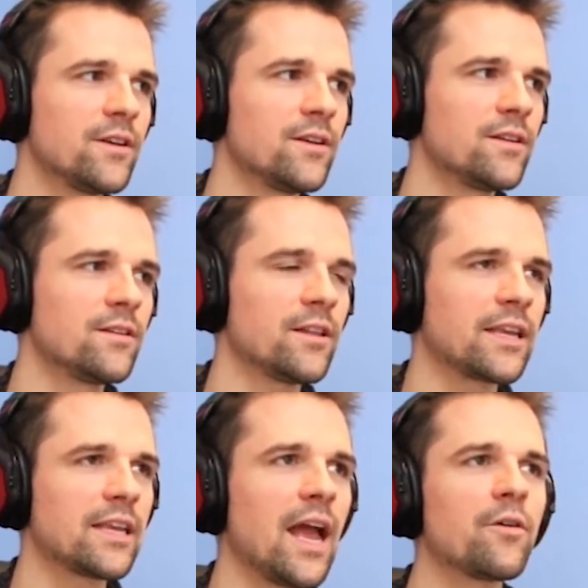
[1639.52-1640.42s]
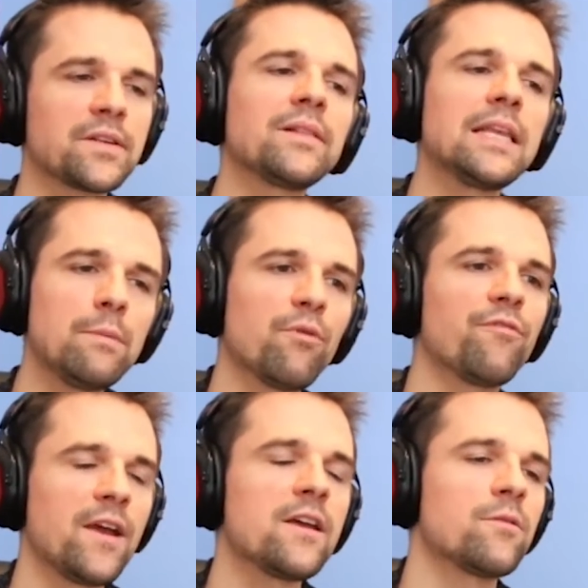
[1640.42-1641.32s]
like, yeah, it was a leap of
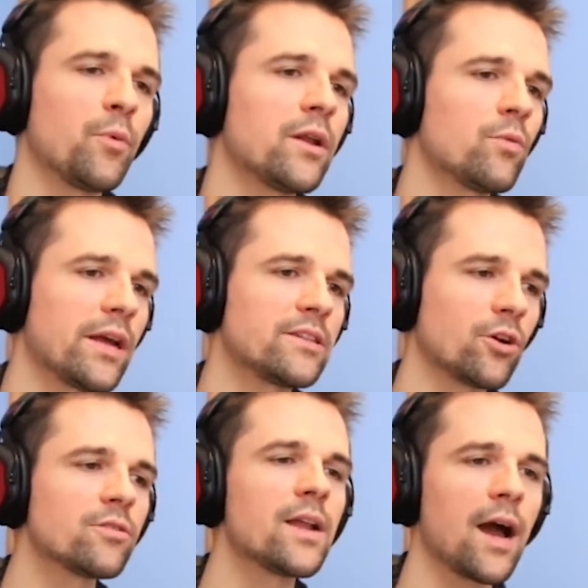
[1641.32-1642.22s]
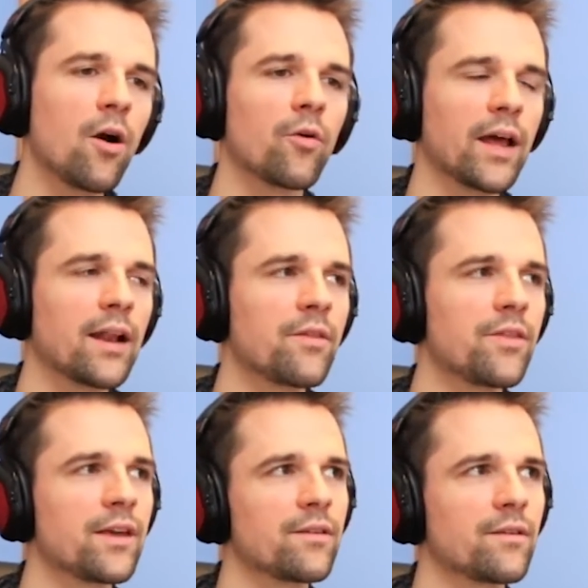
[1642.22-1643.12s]
faith, but it turned out. And I
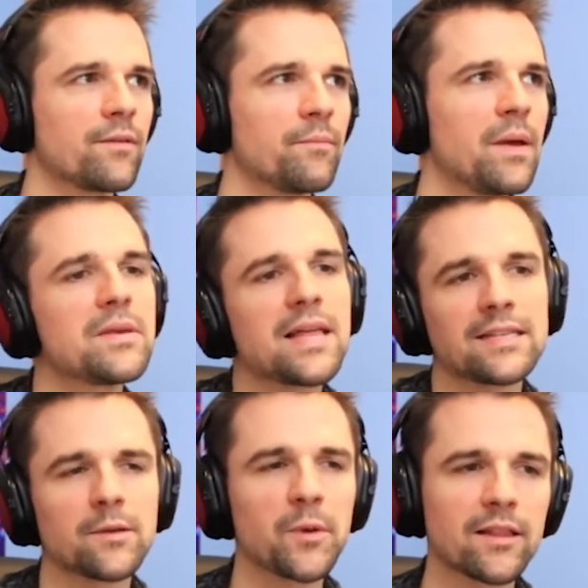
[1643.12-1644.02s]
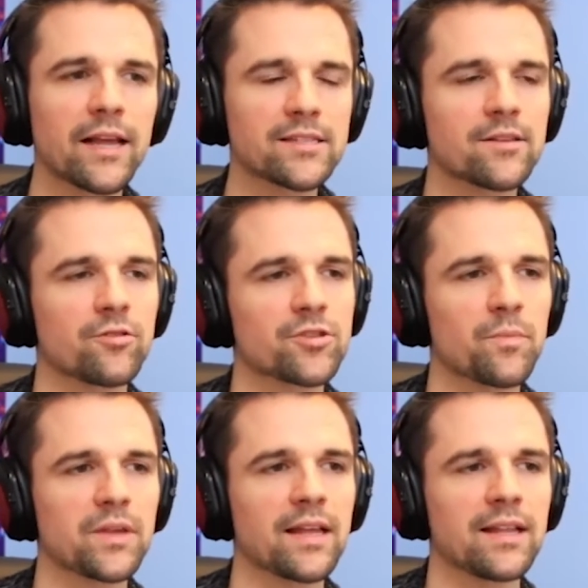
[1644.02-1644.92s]
think maybe that's a big lesson, or
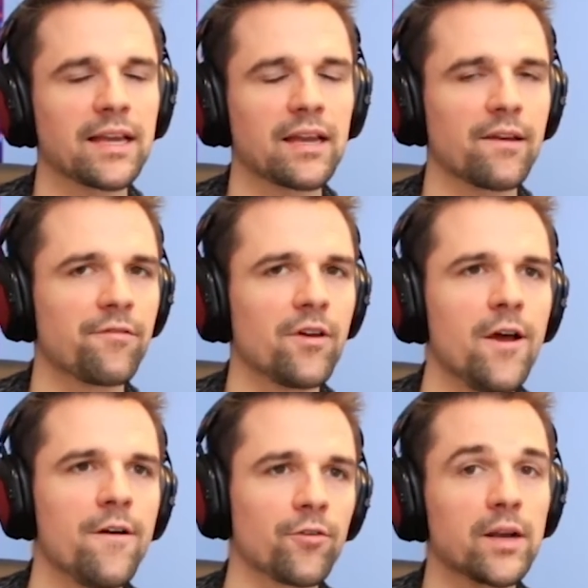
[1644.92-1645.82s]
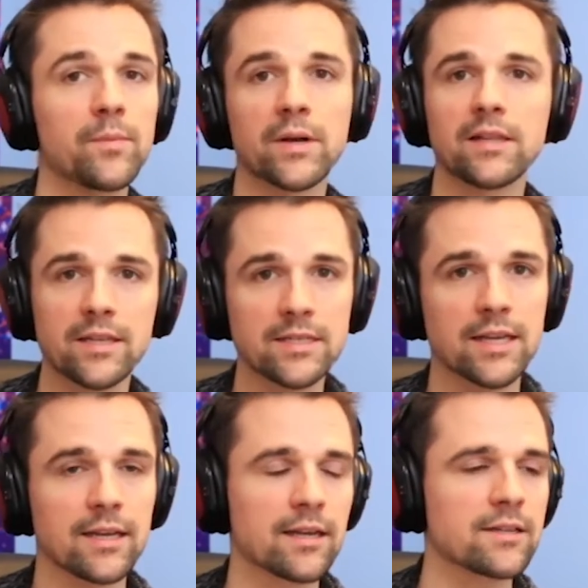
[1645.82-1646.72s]
something that, like, if for anybody
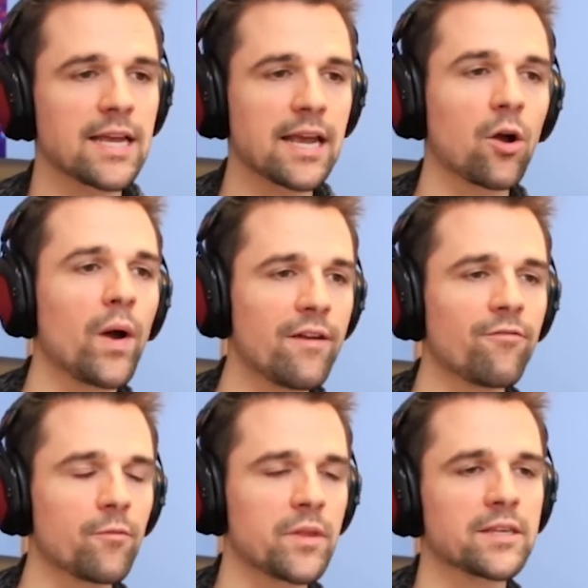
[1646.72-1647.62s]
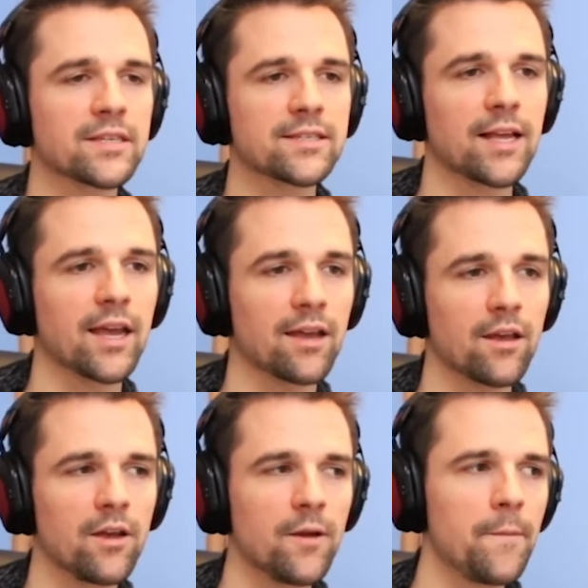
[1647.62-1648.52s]
listening can take away from this, is like
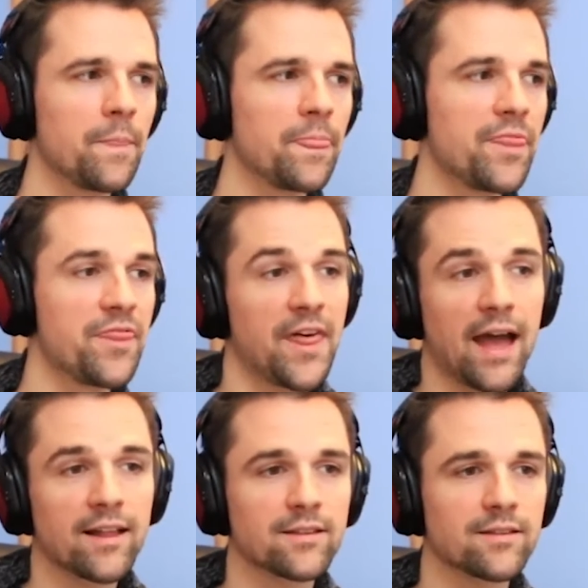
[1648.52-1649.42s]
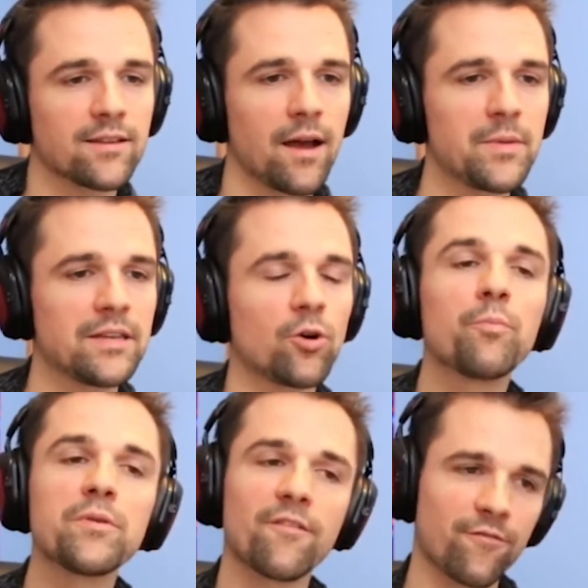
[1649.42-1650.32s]
that. I mean, don't
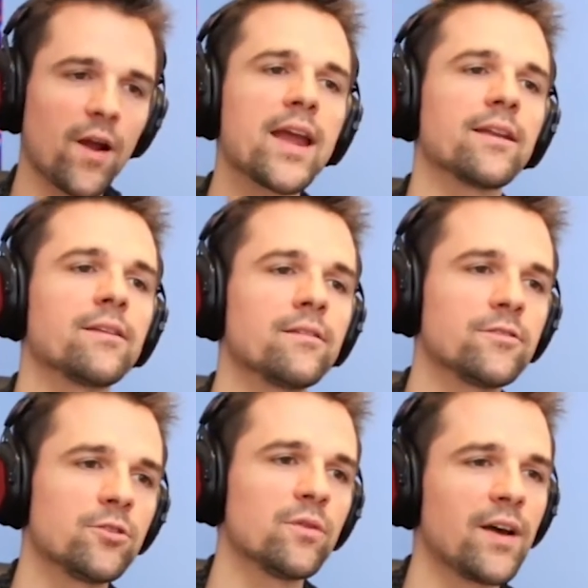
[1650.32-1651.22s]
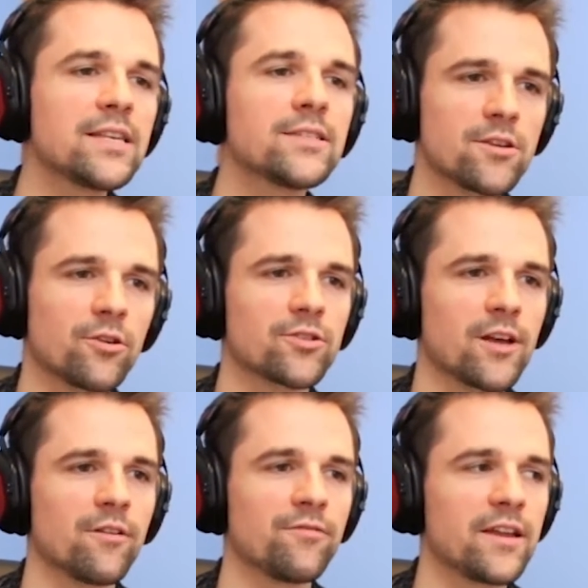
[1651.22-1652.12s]
be afraid to invest in
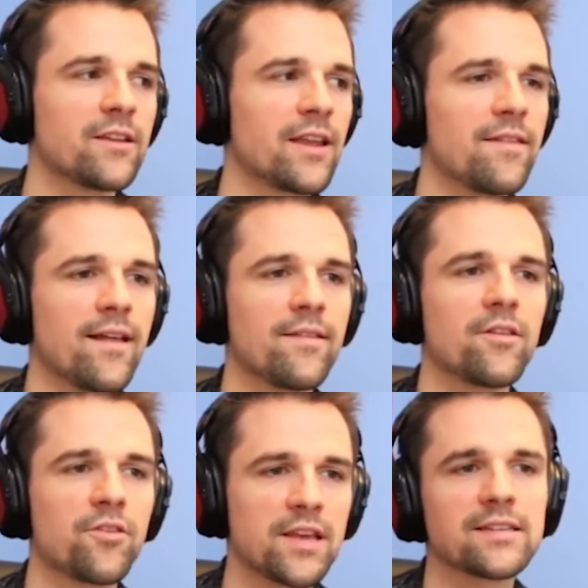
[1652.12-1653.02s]
yourself and then the things that